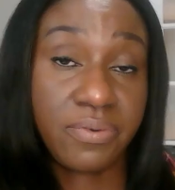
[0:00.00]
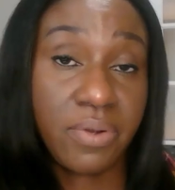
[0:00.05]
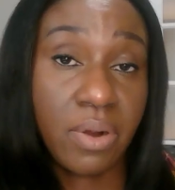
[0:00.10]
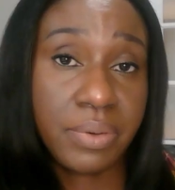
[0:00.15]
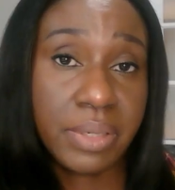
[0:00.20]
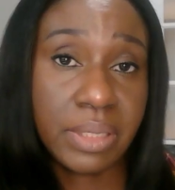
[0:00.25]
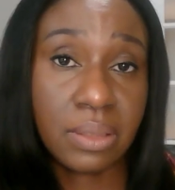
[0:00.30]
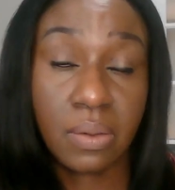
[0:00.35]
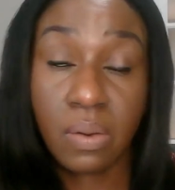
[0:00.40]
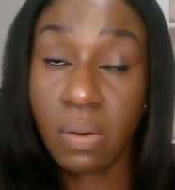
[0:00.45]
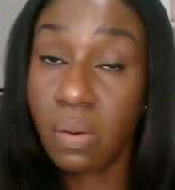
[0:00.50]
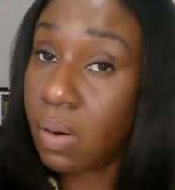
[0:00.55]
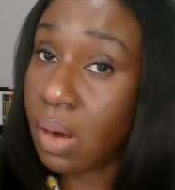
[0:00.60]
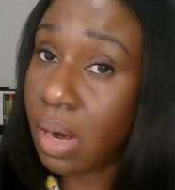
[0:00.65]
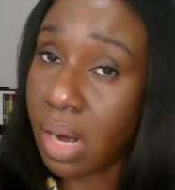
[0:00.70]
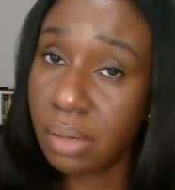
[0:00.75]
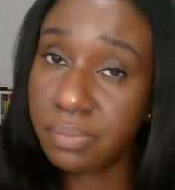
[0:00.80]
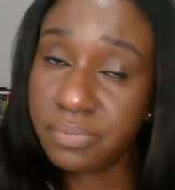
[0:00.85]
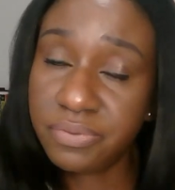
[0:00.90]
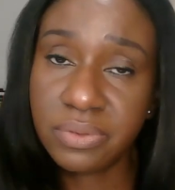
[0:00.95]
foreign or
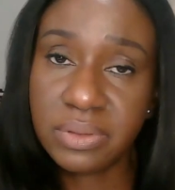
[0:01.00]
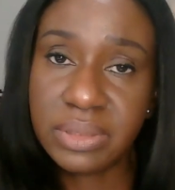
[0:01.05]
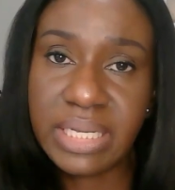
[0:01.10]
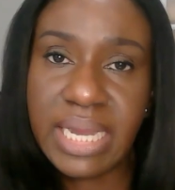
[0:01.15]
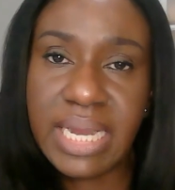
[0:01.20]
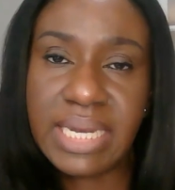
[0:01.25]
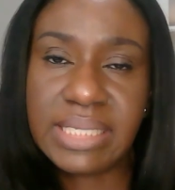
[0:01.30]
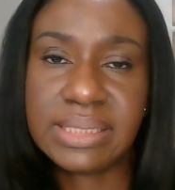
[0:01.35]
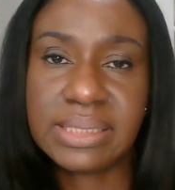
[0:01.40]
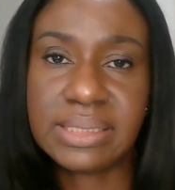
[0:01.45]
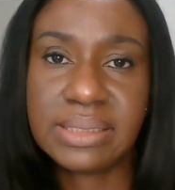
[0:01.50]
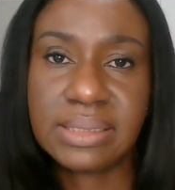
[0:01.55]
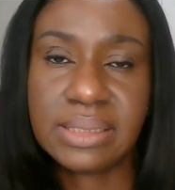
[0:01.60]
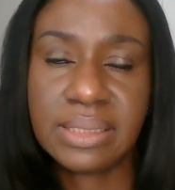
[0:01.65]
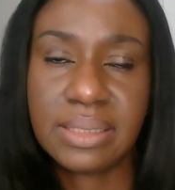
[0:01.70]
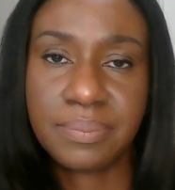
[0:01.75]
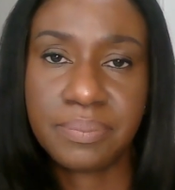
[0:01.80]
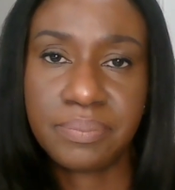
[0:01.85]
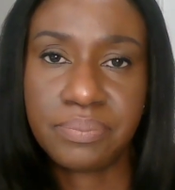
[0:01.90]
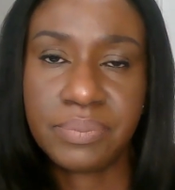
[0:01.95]
harmful agent.
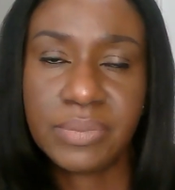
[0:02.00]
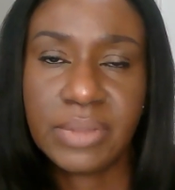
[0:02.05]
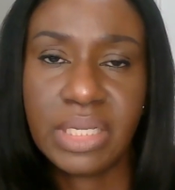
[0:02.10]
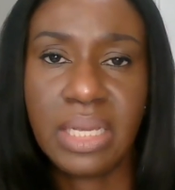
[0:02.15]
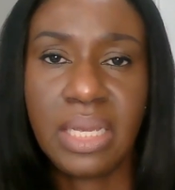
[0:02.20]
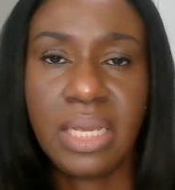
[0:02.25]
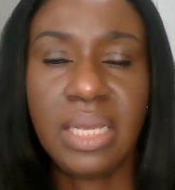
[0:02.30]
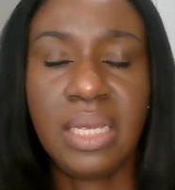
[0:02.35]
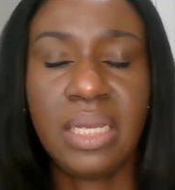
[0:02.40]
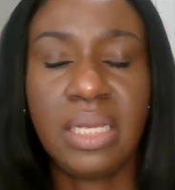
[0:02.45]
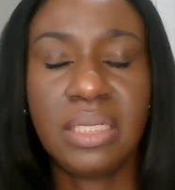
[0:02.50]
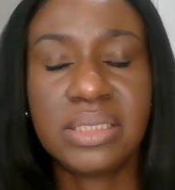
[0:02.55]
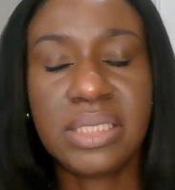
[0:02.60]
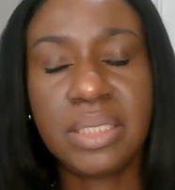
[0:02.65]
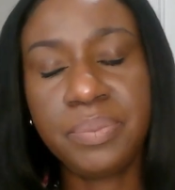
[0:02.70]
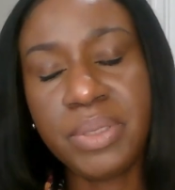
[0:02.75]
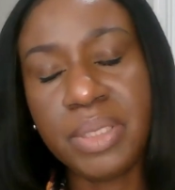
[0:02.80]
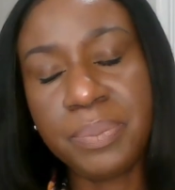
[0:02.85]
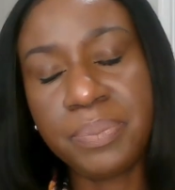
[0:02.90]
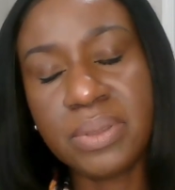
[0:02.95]

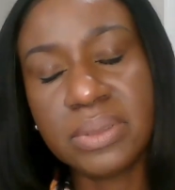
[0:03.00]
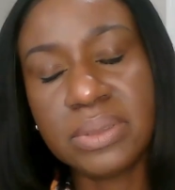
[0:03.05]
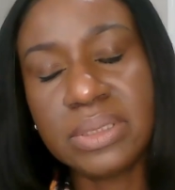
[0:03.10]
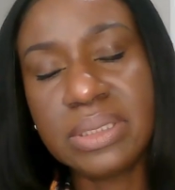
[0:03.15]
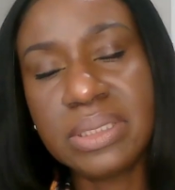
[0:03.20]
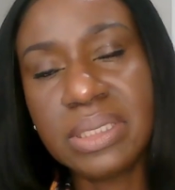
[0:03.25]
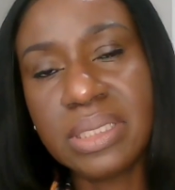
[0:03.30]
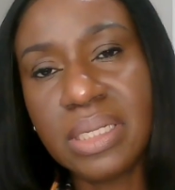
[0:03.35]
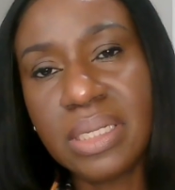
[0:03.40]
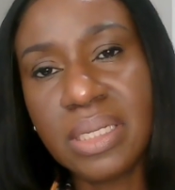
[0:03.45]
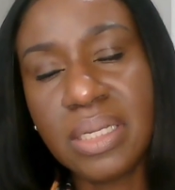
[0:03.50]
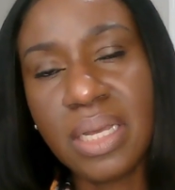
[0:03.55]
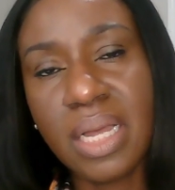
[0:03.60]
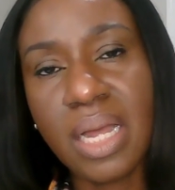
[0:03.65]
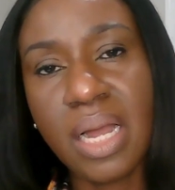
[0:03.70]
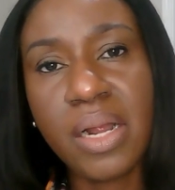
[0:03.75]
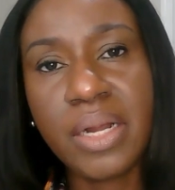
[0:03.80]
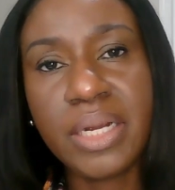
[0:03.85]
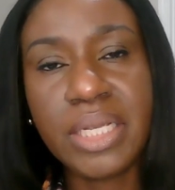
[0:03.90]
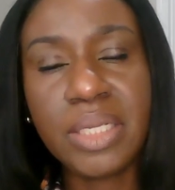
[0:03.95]
Simply put,
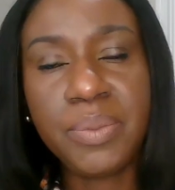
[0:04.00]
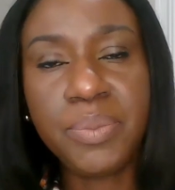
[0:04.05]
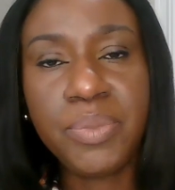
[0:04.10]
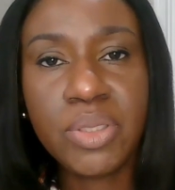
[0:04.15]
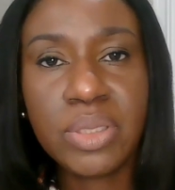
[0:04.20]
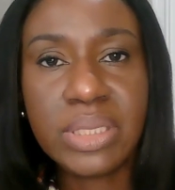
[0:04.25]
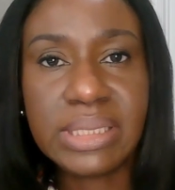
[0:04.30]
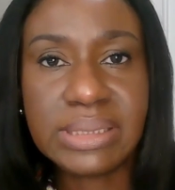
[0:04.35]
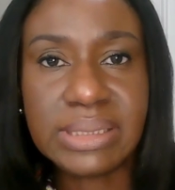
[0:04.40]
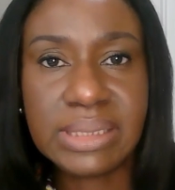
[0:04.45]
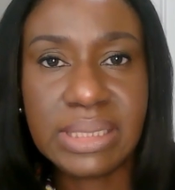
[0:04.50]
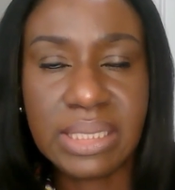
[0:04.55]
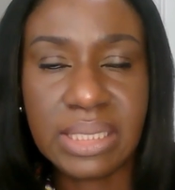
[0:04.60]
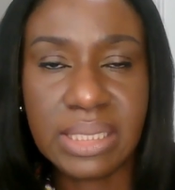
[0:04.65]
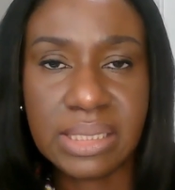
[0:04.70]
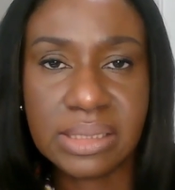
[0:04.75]
our immunity